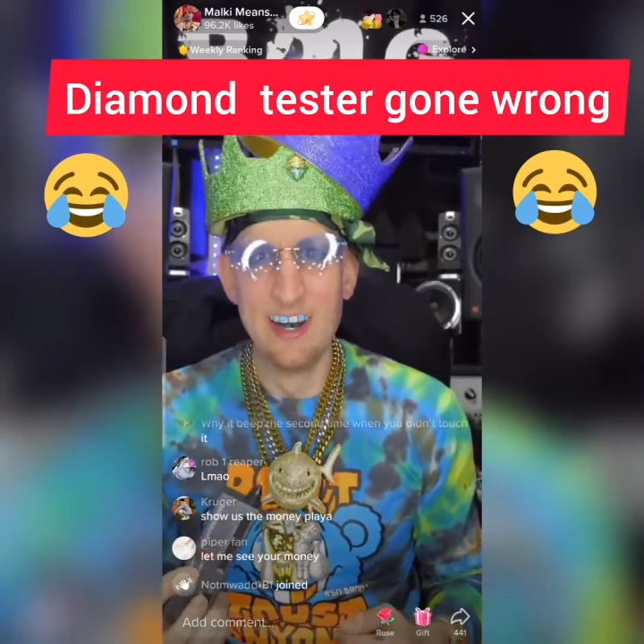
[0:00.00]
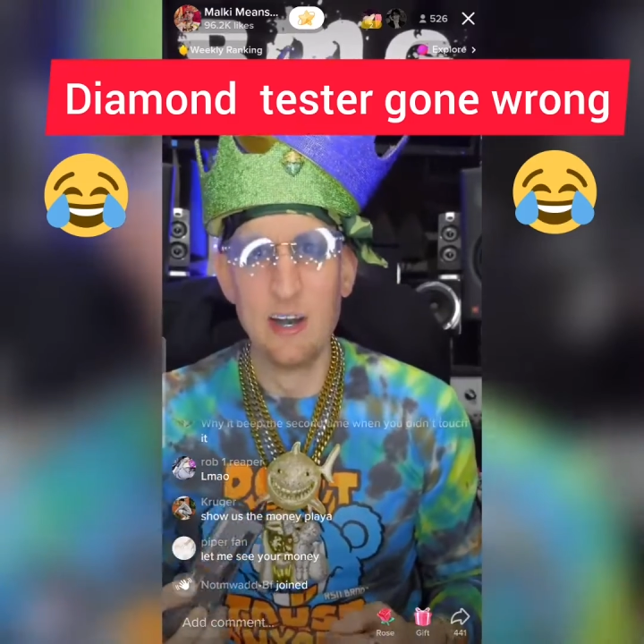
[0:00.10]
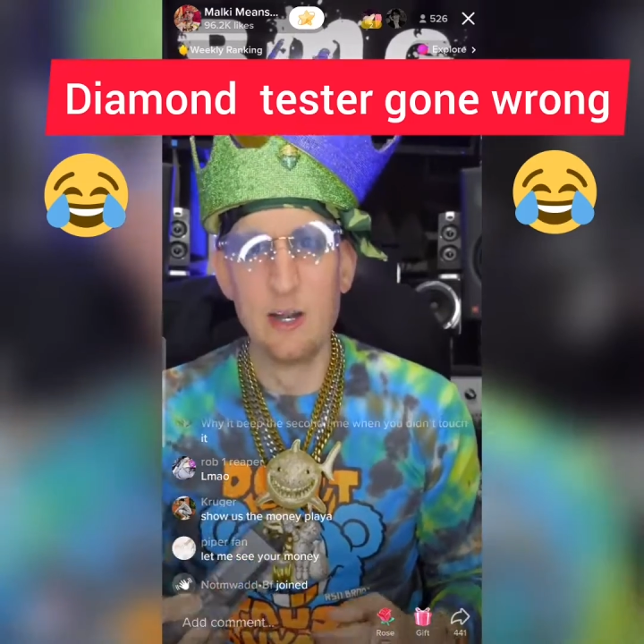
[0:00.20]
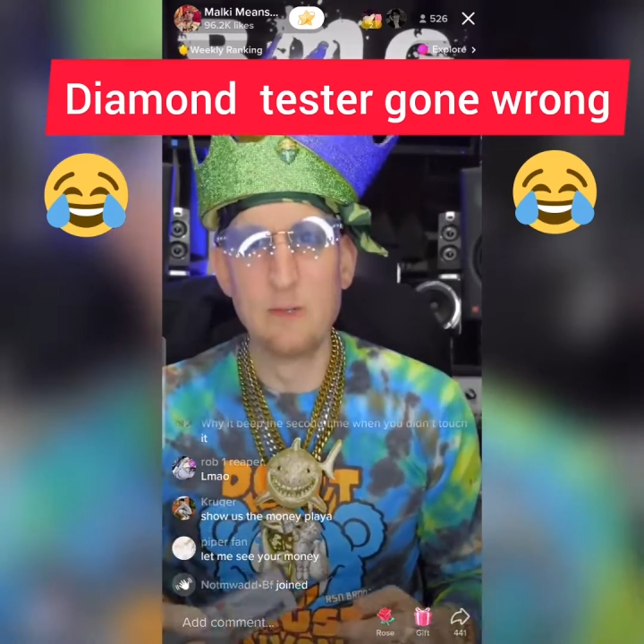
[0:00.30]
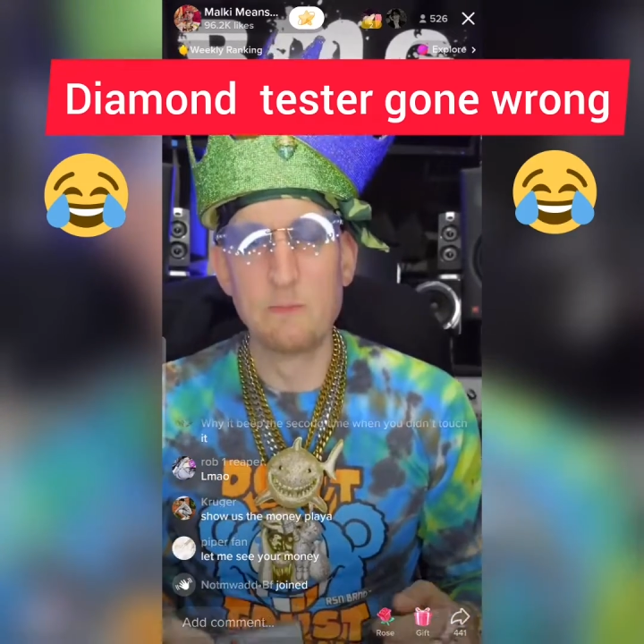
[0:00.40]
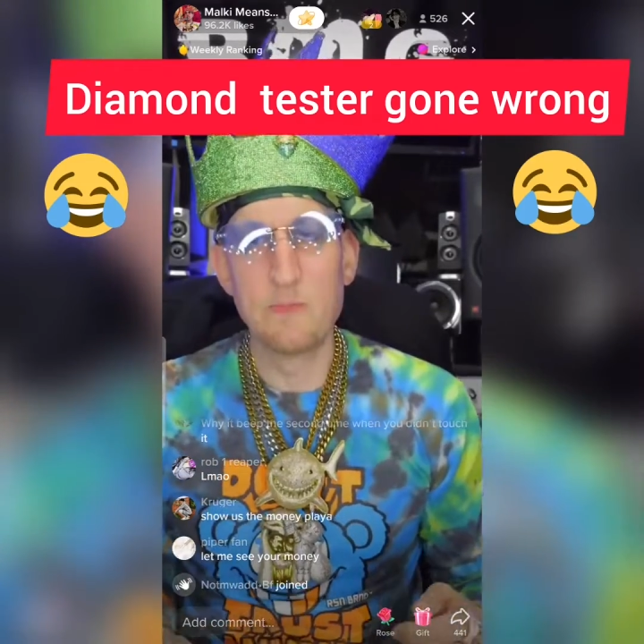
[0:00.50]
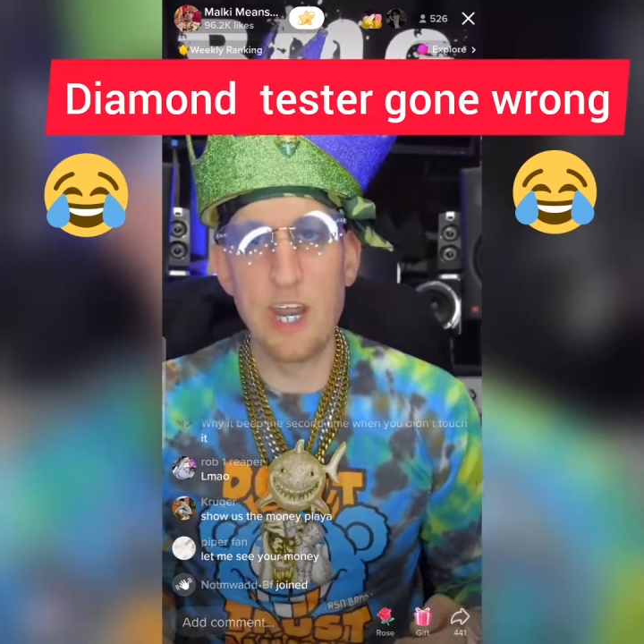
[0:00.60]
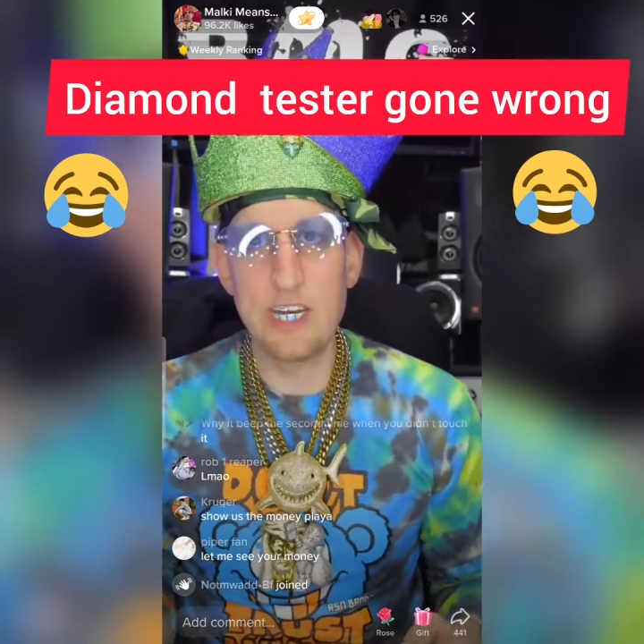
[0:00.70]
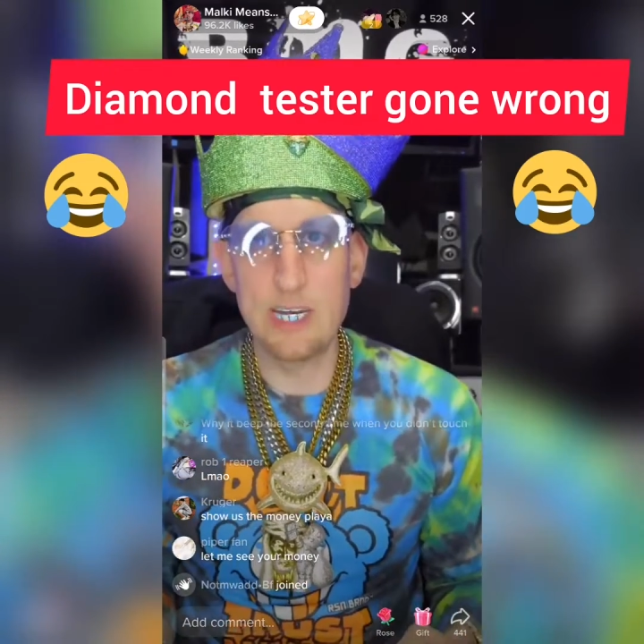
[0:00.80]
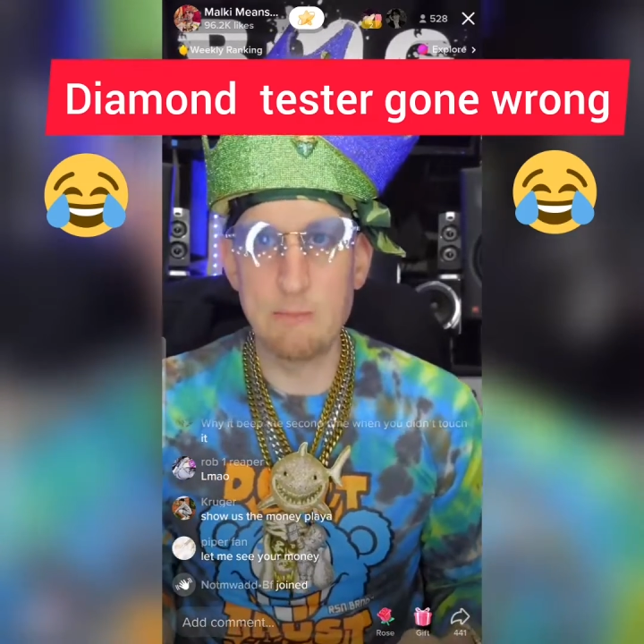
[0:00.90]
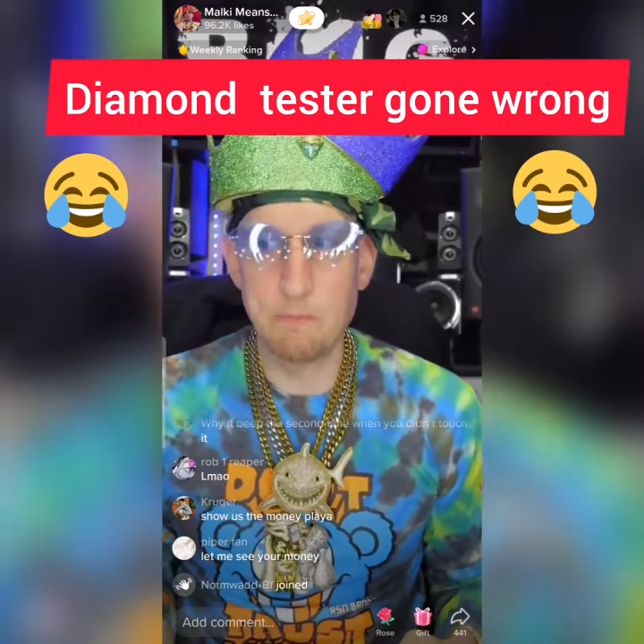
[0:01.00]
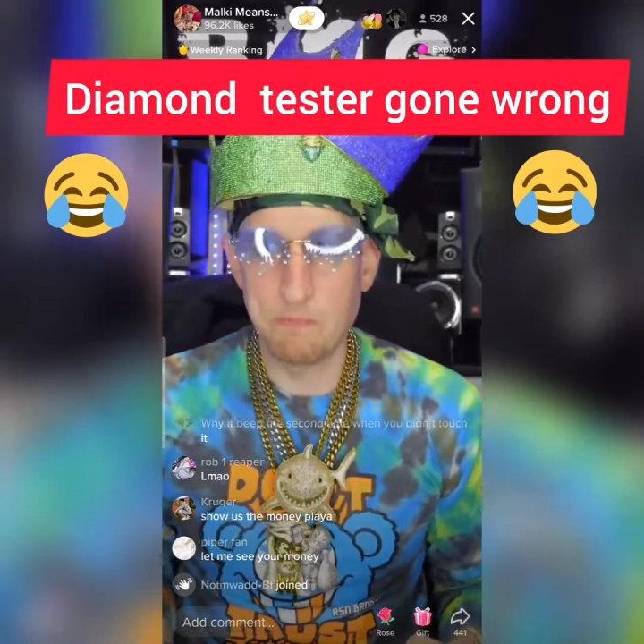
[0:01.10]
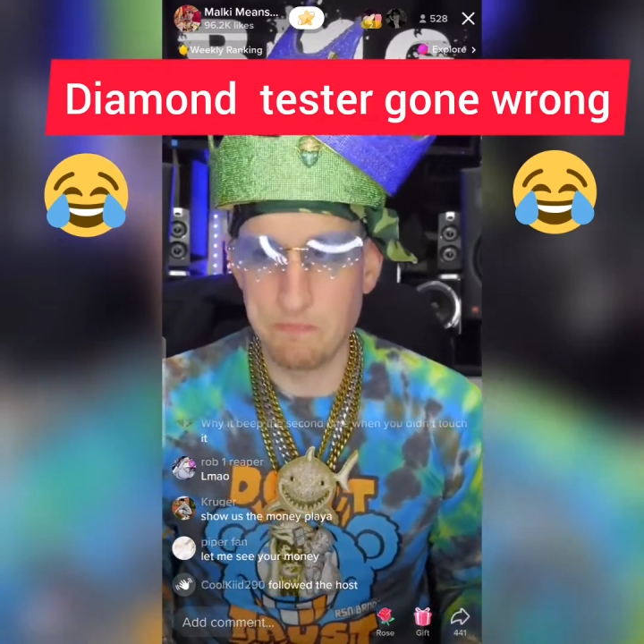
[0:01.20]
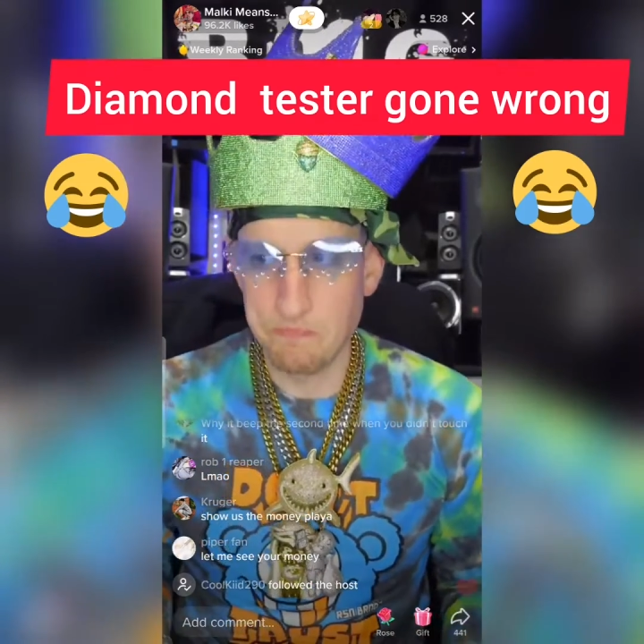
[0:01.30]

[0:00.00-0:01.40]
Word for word: ah. Listen,